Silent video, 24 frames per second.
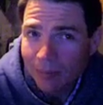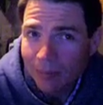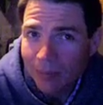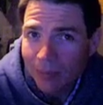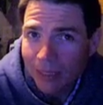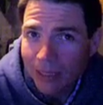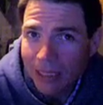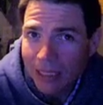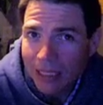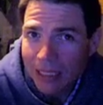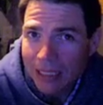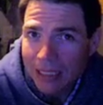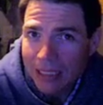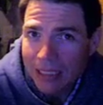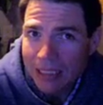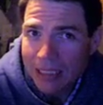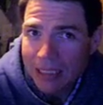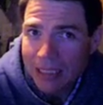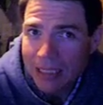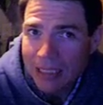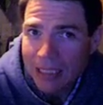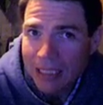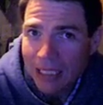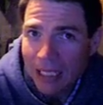
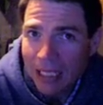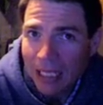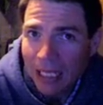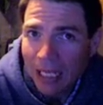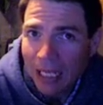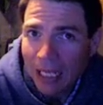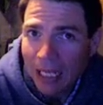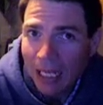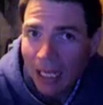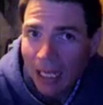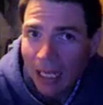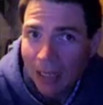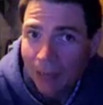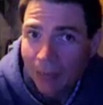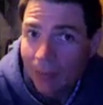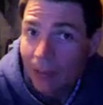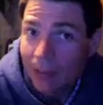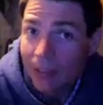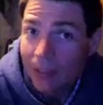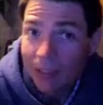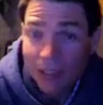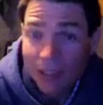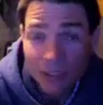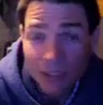because I
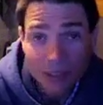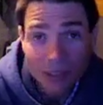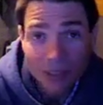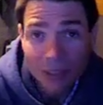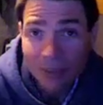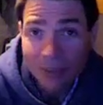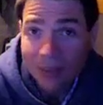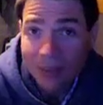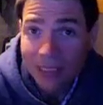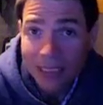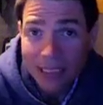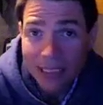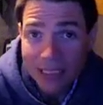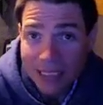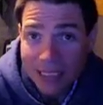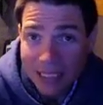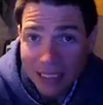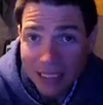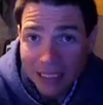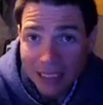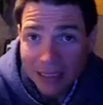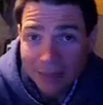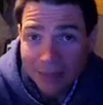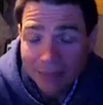wasn't sure what I was going to
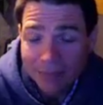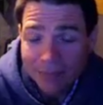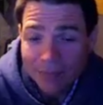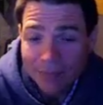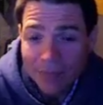say.